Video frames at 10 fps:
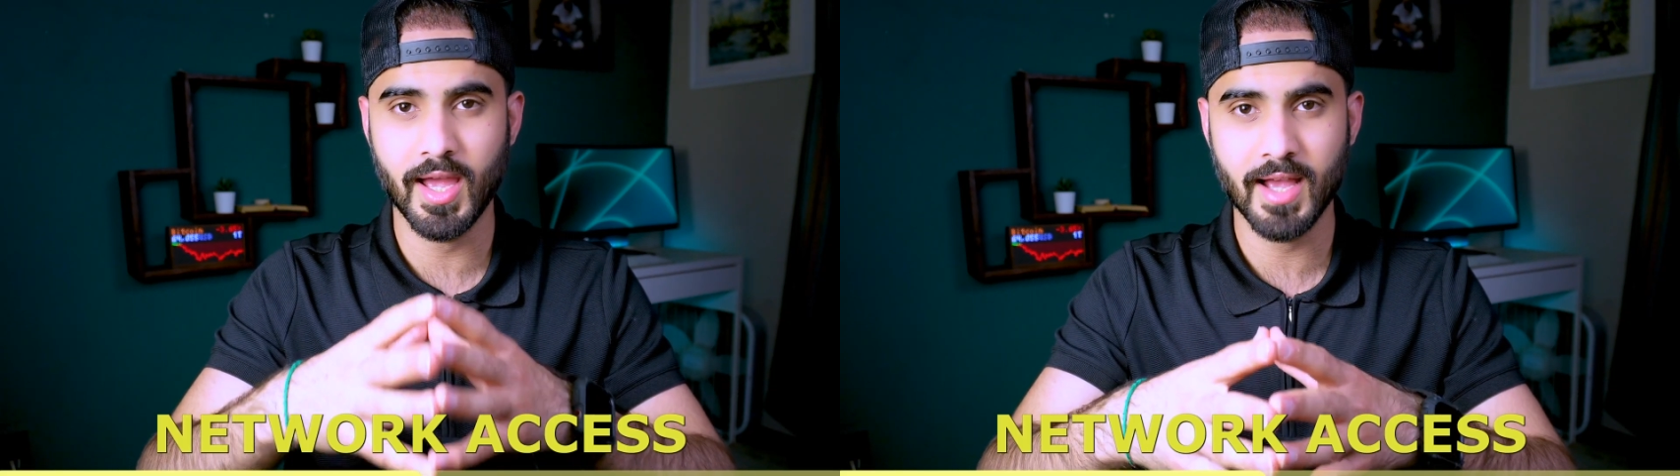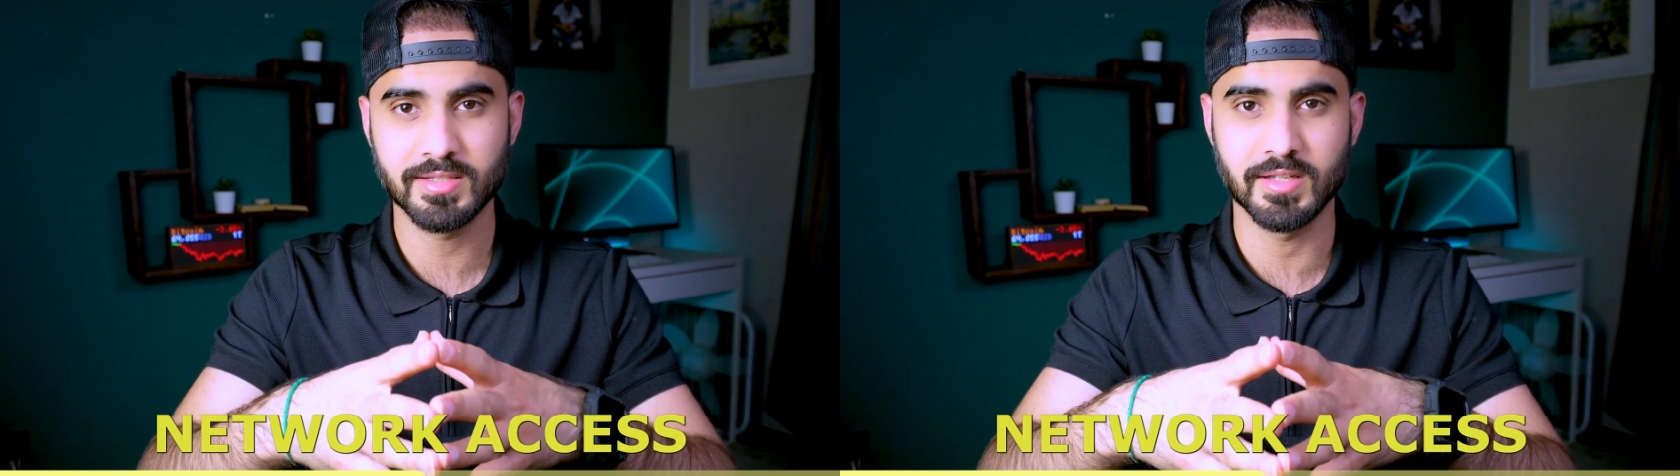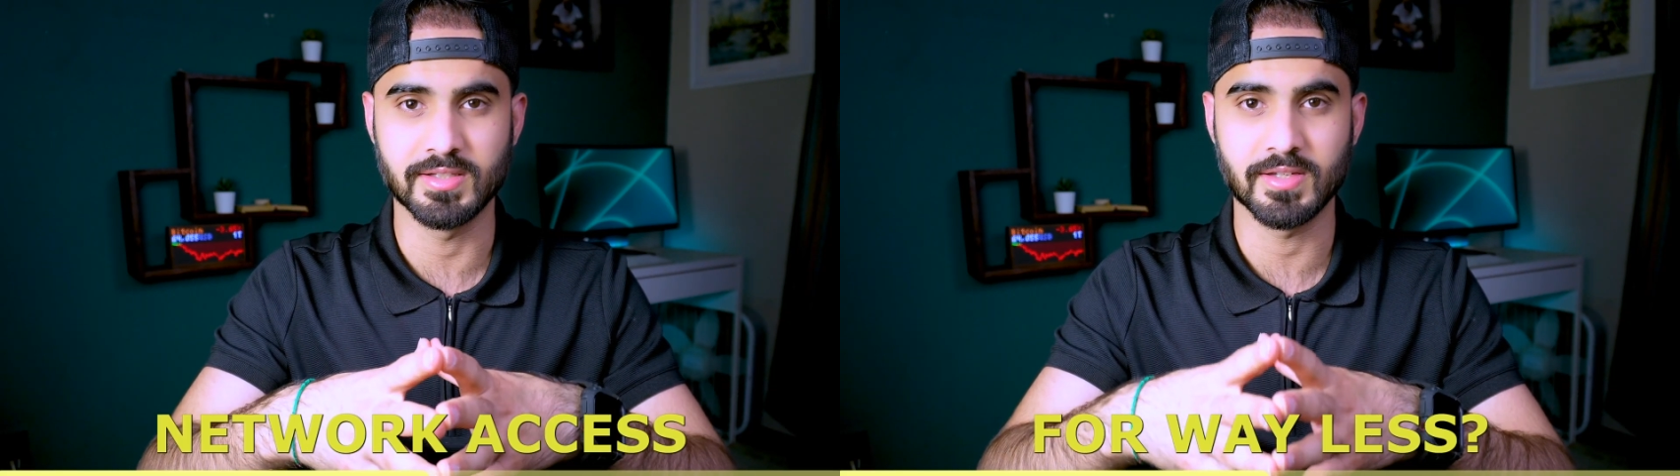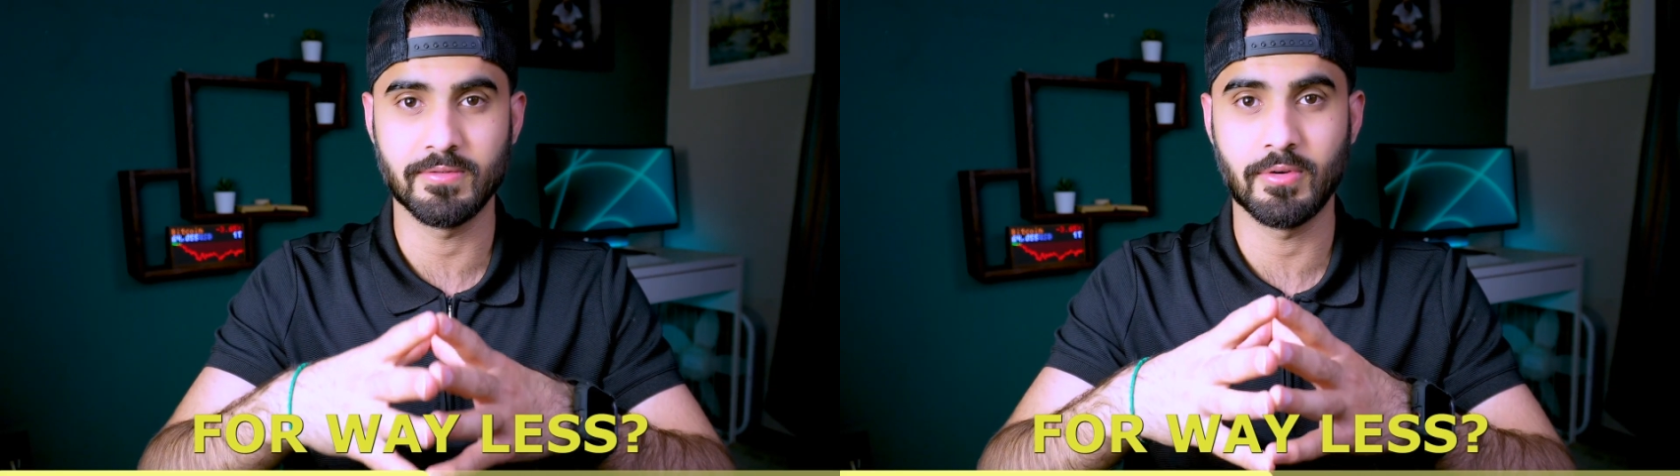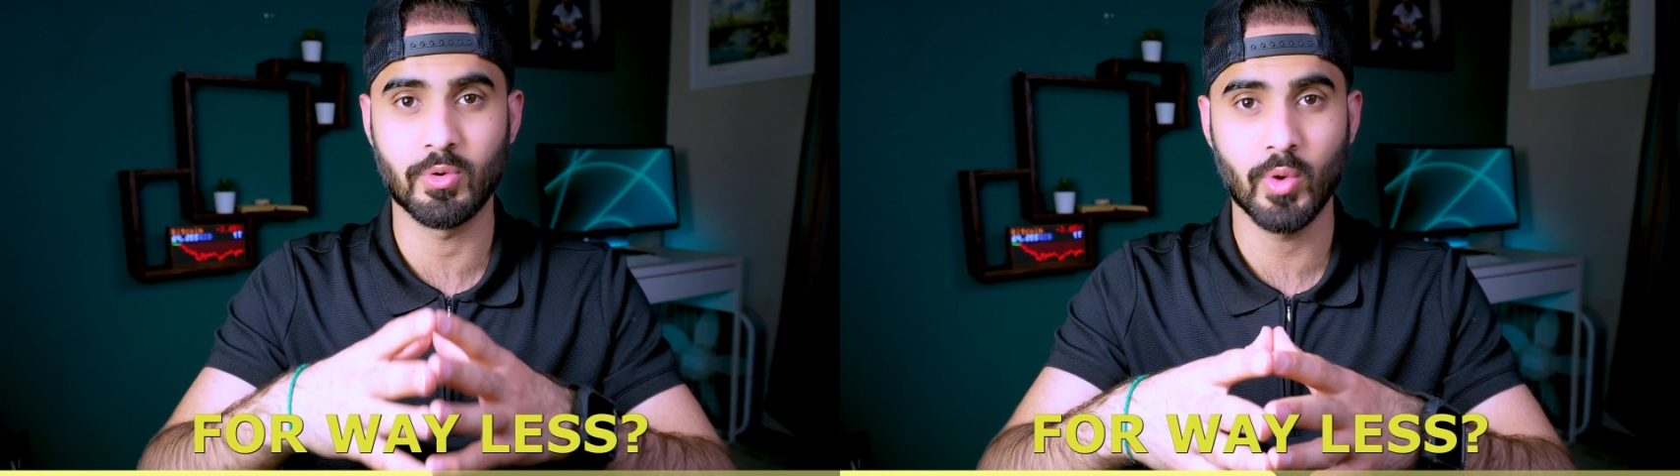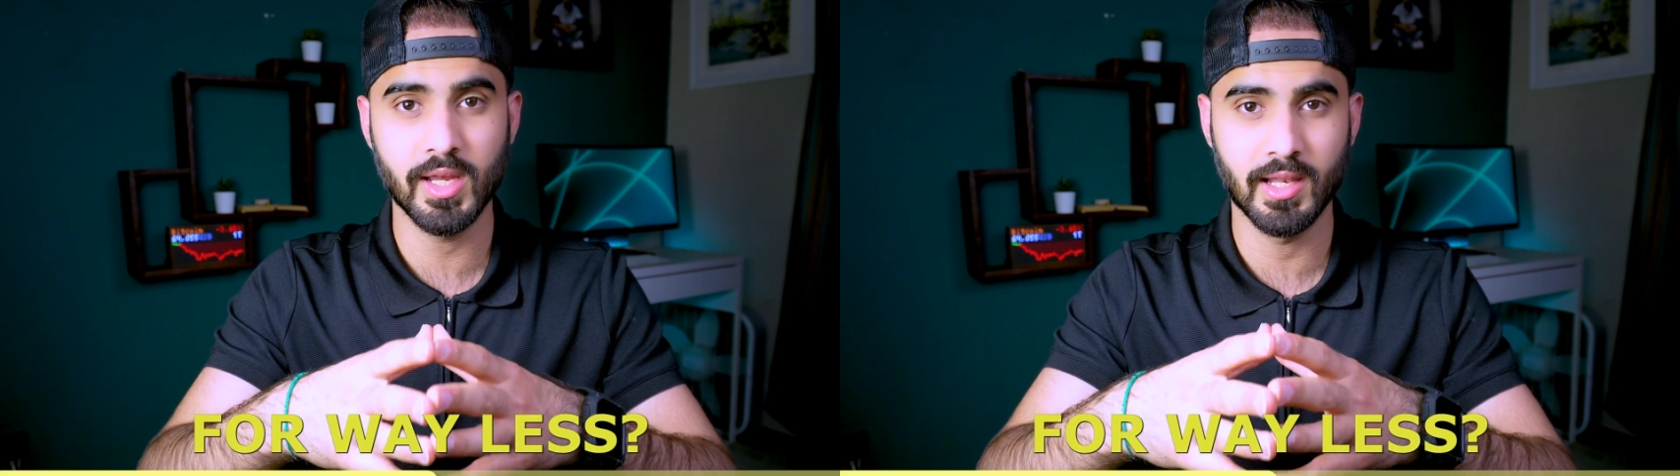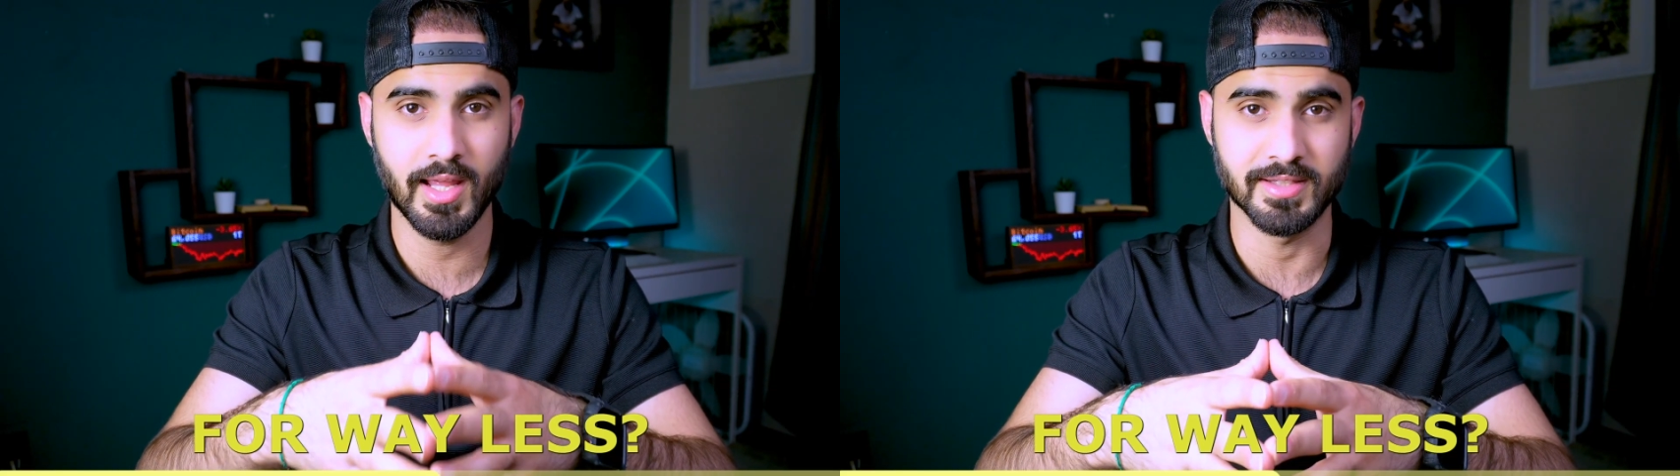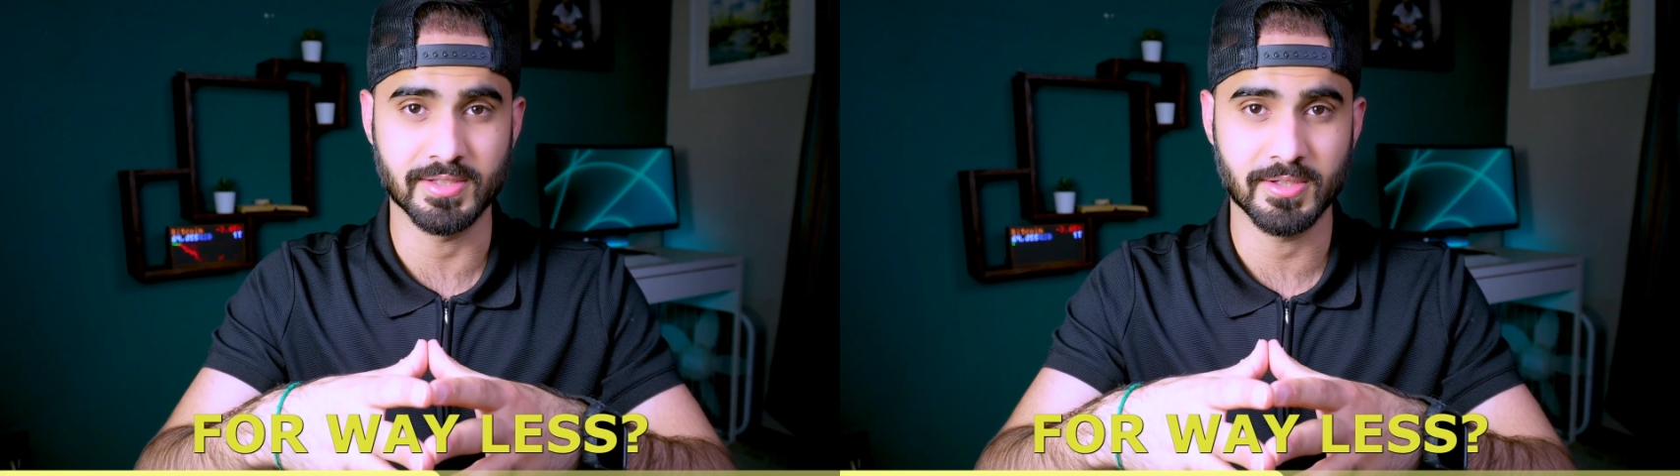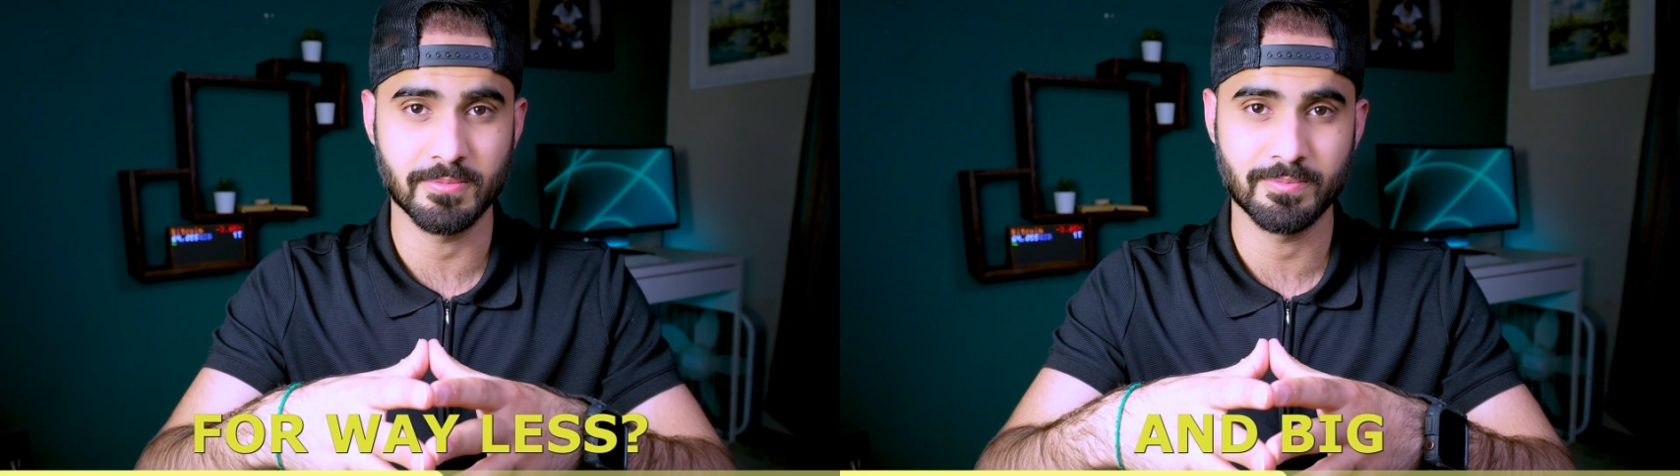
access for way less?